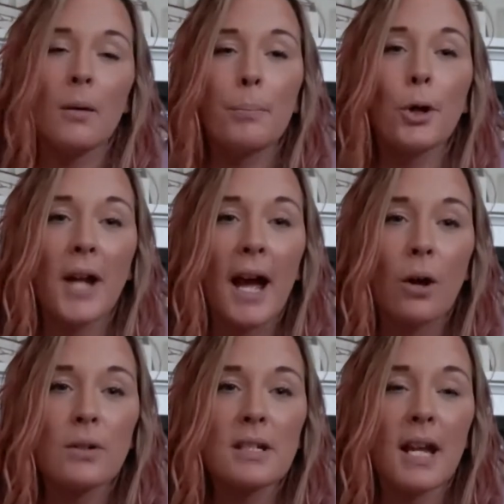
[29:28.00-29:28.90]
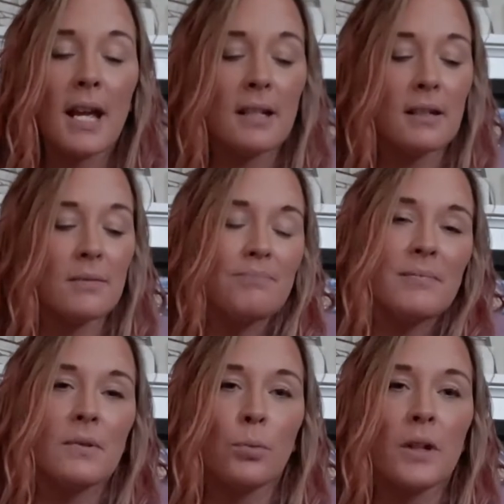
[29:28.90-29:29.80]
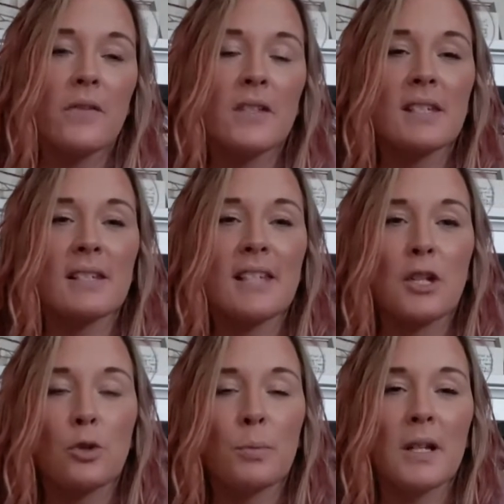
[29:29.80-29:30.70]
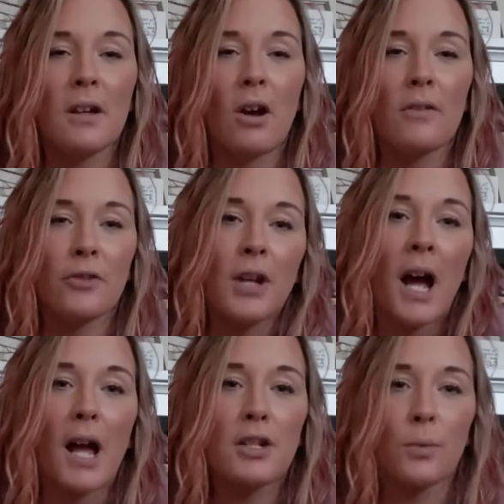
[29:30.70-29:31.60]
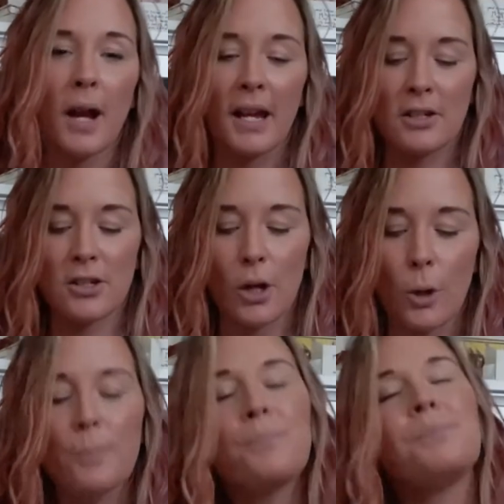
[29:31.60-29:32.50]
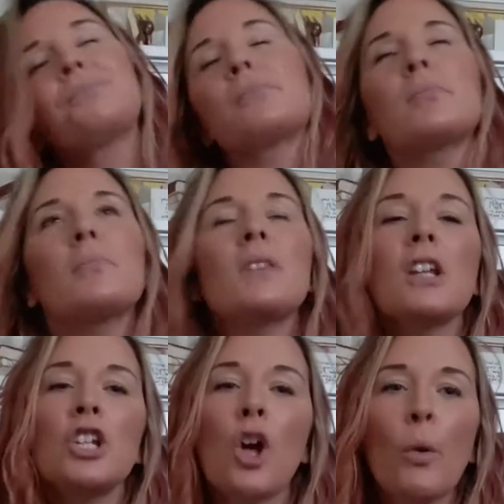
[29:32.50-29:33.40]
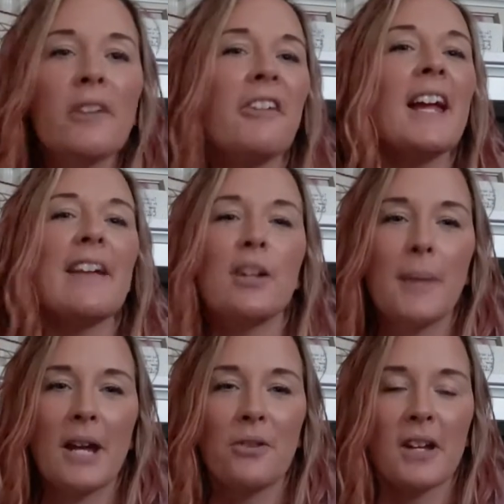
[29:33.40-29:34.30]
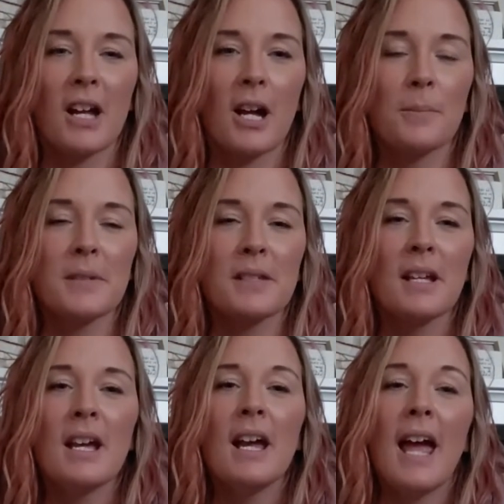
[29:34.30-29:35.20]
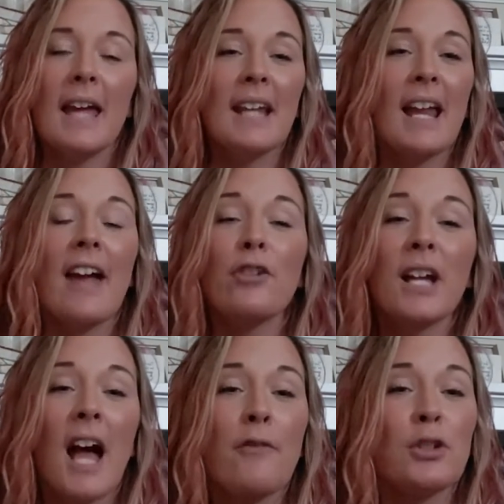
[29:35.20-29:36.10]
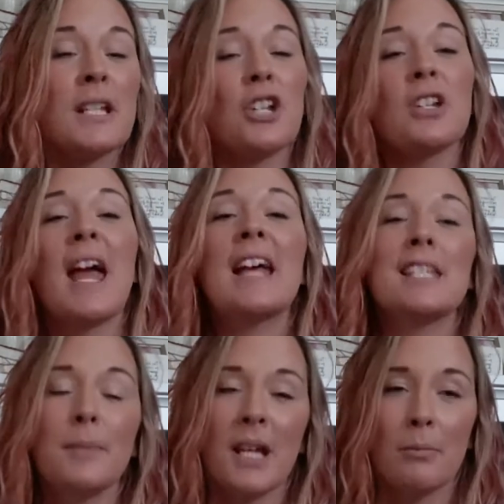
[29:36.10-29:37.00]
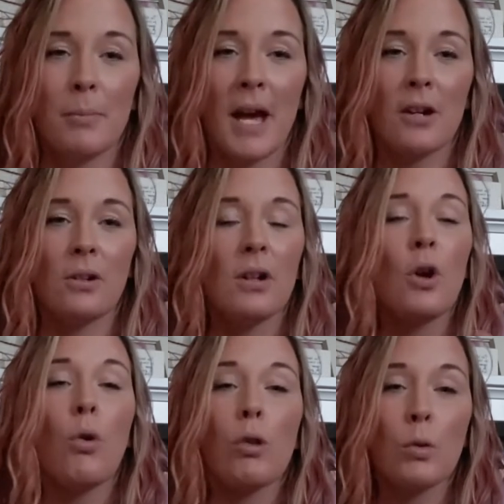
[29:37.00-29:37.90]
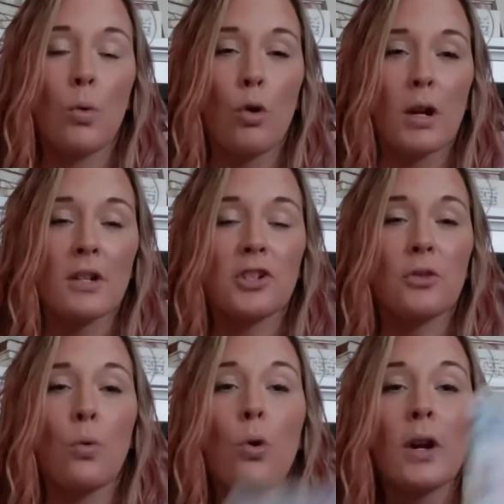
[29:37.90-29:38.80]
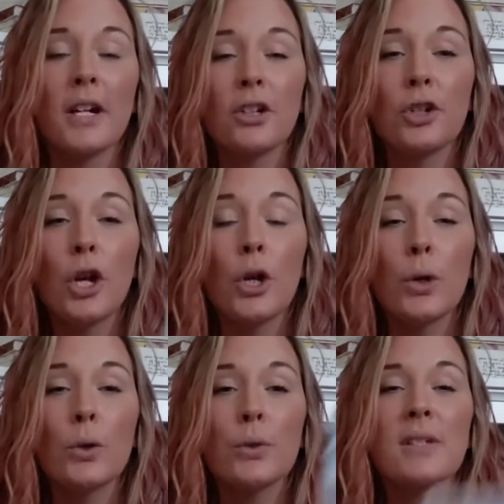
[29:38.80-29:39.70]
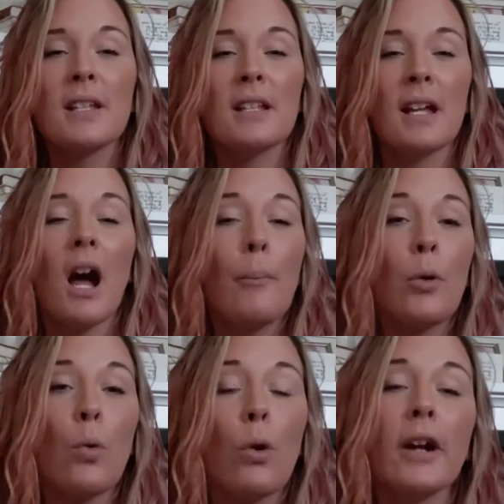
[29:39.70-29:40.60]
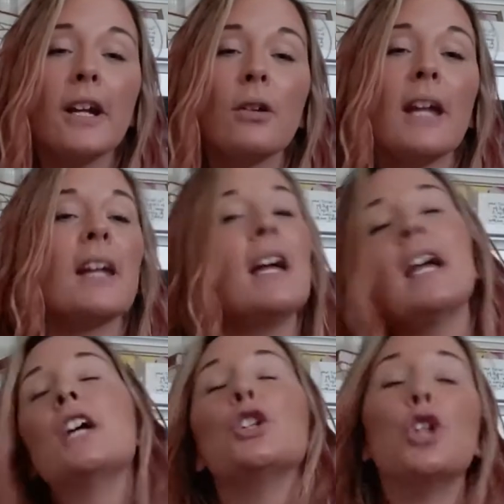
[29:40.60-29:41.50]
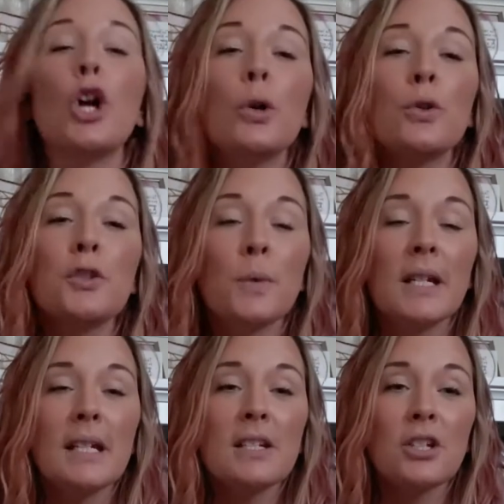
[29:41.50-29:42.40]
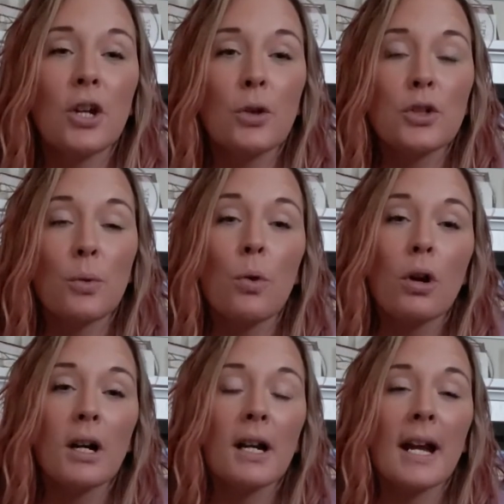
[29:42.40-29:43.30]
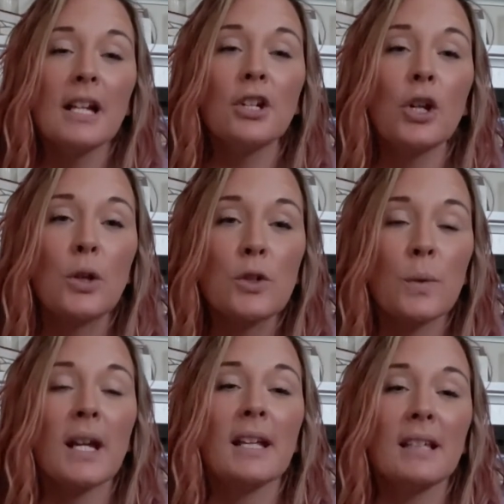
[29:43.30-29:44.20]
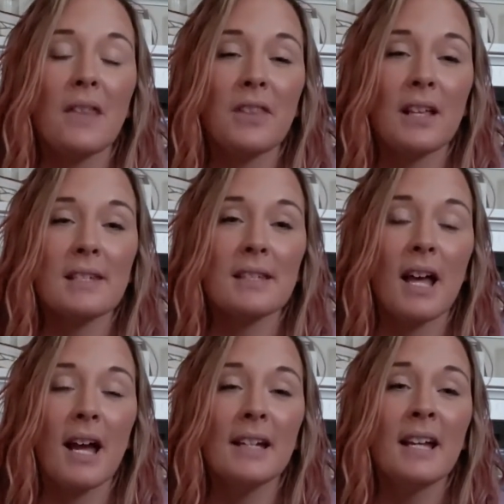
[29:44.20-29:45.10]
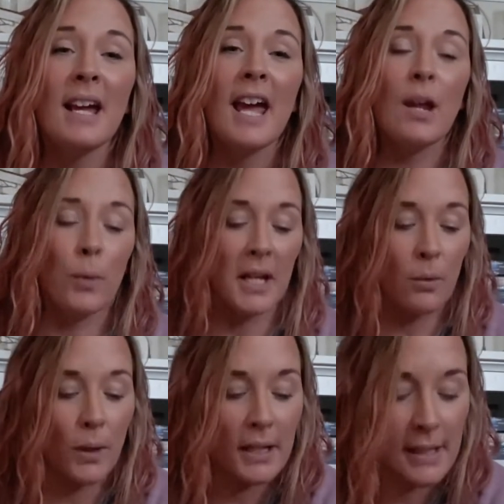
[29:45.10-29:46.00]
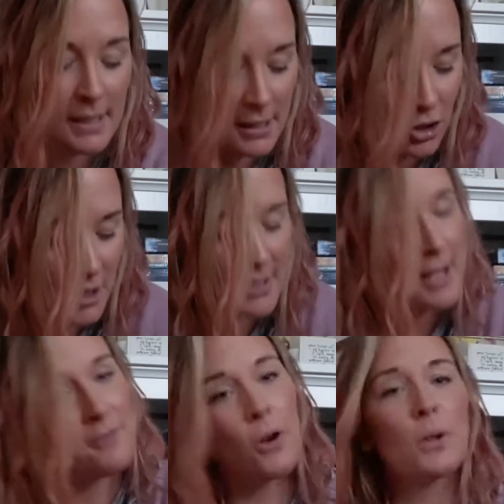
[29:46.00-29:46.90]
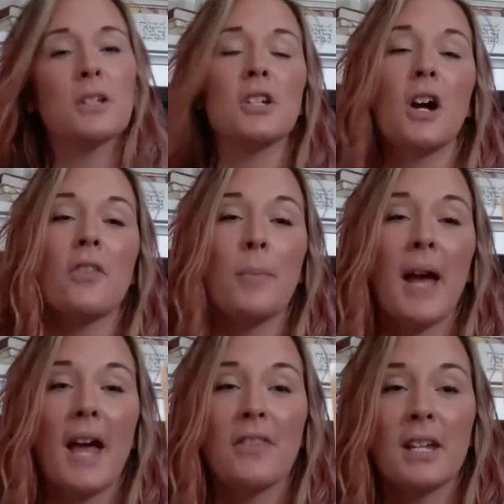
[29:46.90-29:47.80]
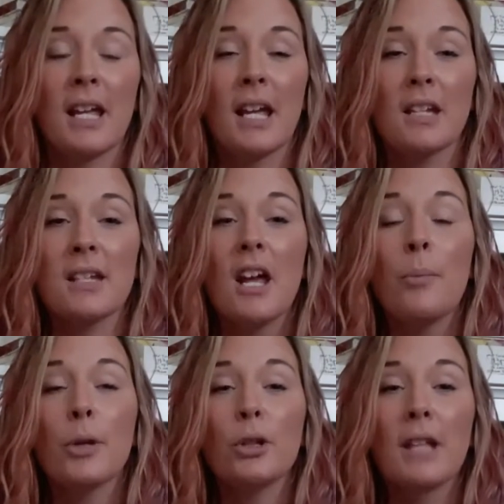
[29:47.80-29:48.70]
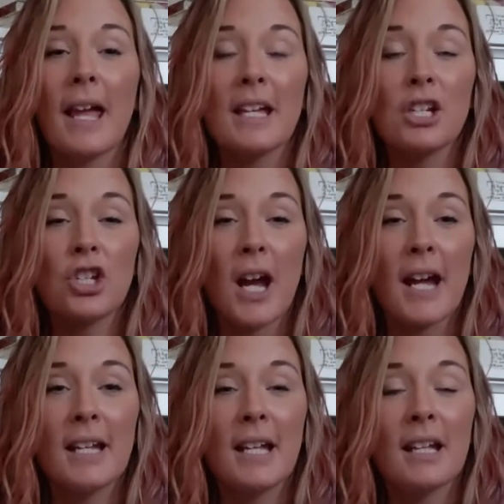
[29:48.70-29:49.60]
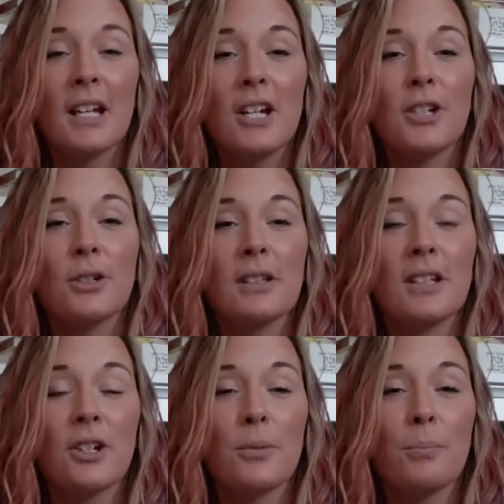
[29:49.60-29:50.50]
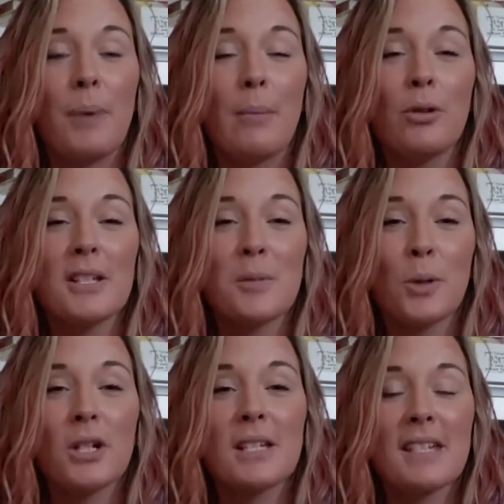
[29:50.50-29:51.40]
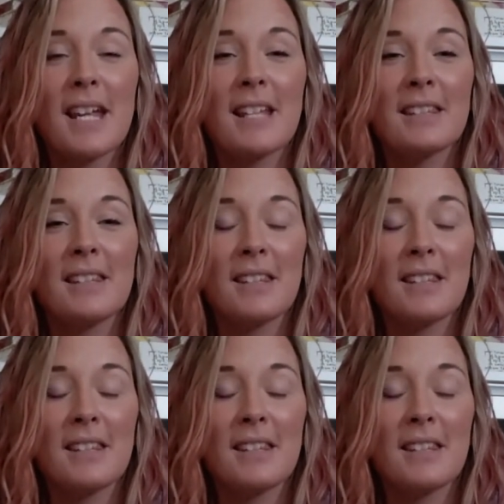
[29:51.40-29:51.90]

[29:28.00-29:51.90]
burn out, and really the success would be for naught, right? So you don't want to fight every battle that comes. And not every confrontation has to become a battle or a war. So the warrior knows, and the humble warrior, like, it knows when it needs to go to war, and it knows when it can let things slide, and when it needs to just stay focused on the path at hand. But your light is shining, your bubble is bursting.